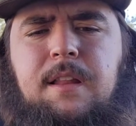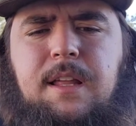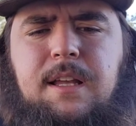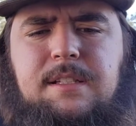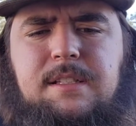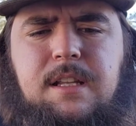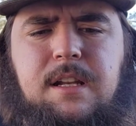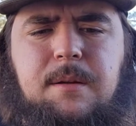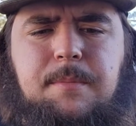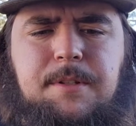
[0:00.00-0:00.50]
I
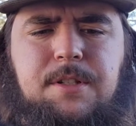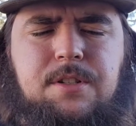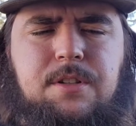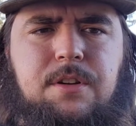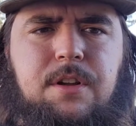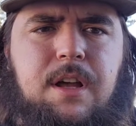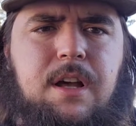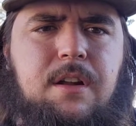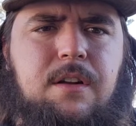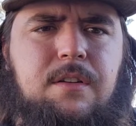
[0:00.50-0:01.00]
said, I'm going to show
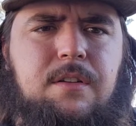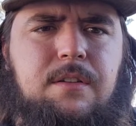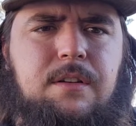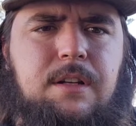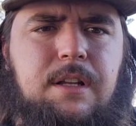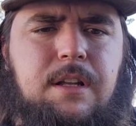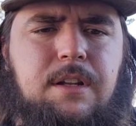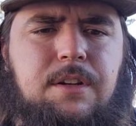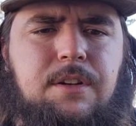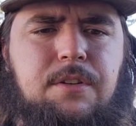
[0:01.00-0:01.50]
you how
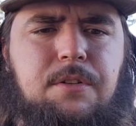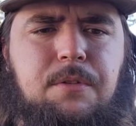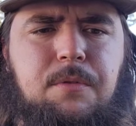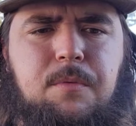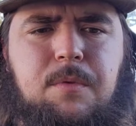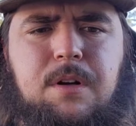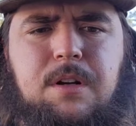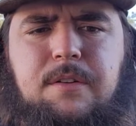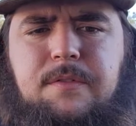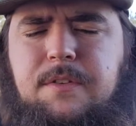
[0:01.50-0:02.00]
to do
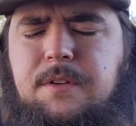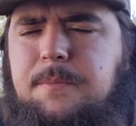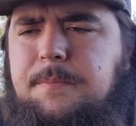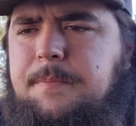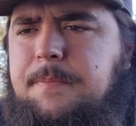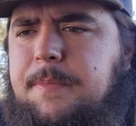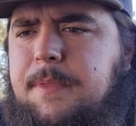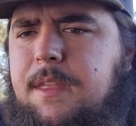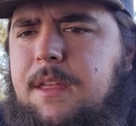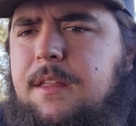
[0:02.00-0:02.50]
one of
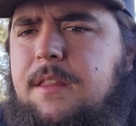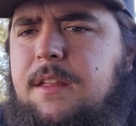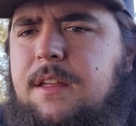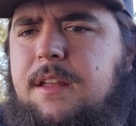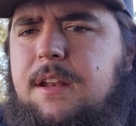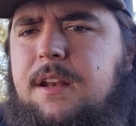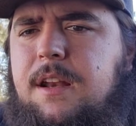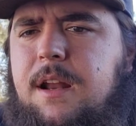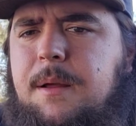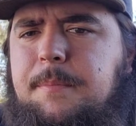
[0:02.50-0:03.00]
them, and
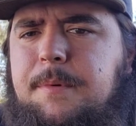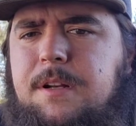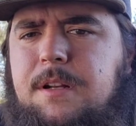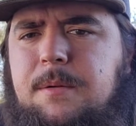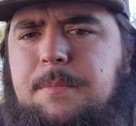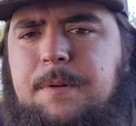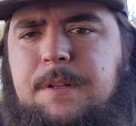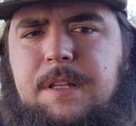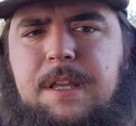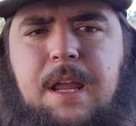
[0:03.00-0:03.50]
then I'm going
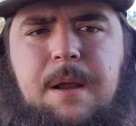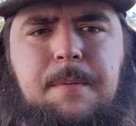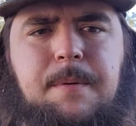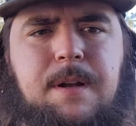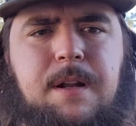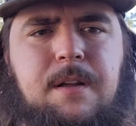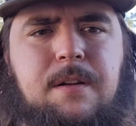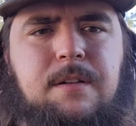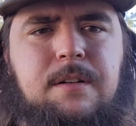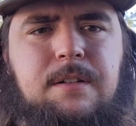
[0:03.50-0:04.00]
to put the camera
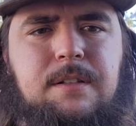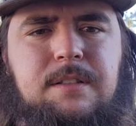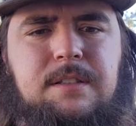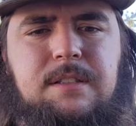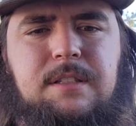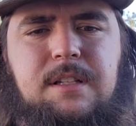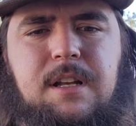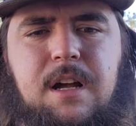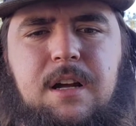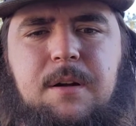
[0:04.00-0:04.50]
down and
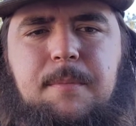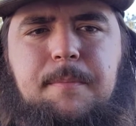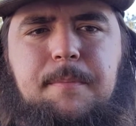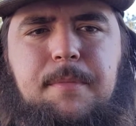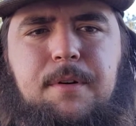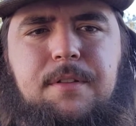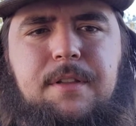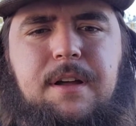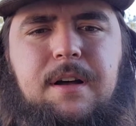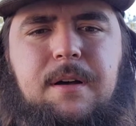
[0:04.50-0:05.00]
knock them
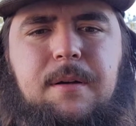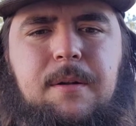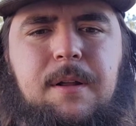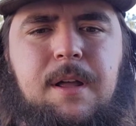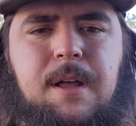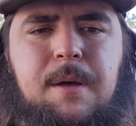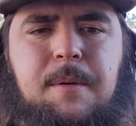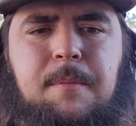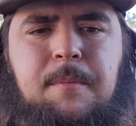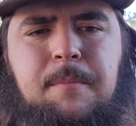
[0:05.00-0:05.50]
both out.
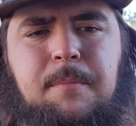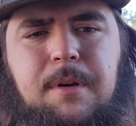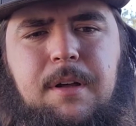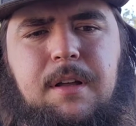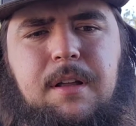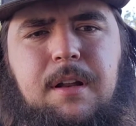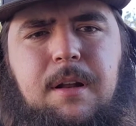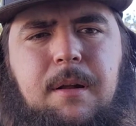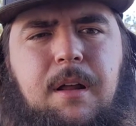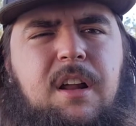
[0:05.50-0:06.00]

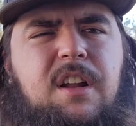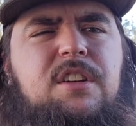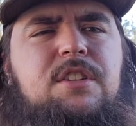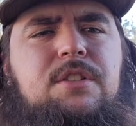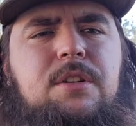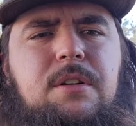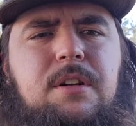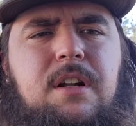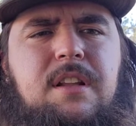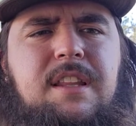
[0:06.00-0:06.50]
But
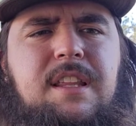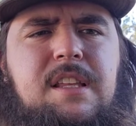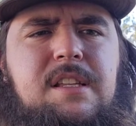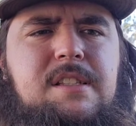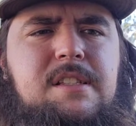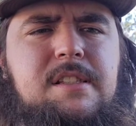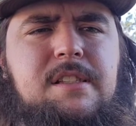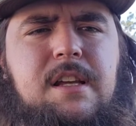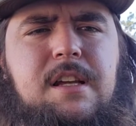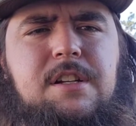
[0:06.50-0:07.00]
do it on the
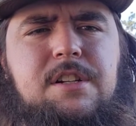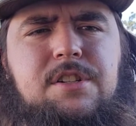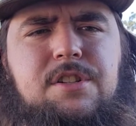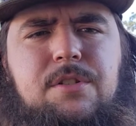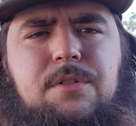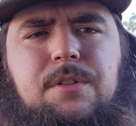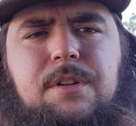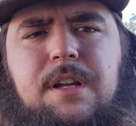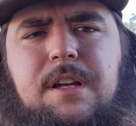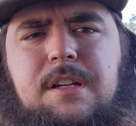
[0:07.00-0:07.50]
easy side to
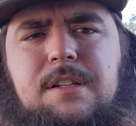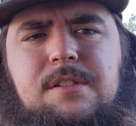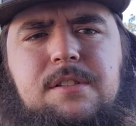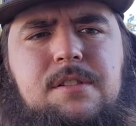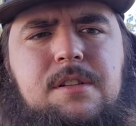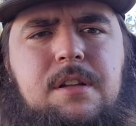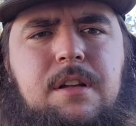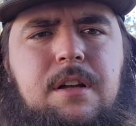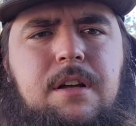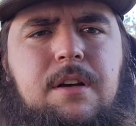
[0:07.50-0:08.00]
show you
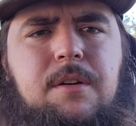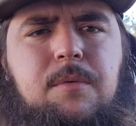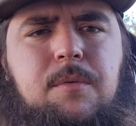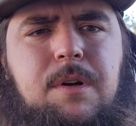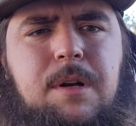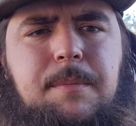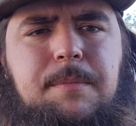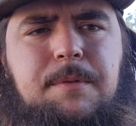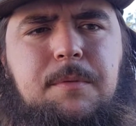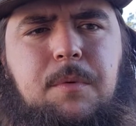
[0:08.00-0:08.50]
guys
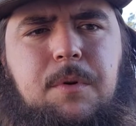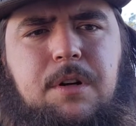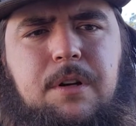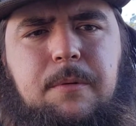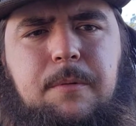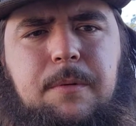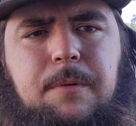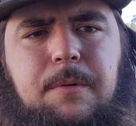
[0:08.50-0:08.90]
what I'm working